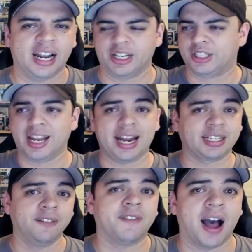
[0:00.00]
It
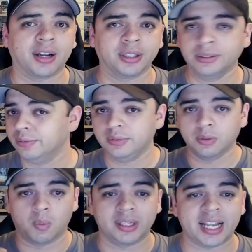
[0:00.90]
tanked in value,
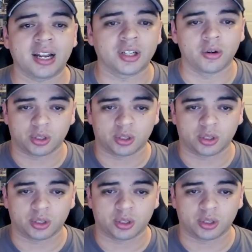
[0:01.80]
went down as low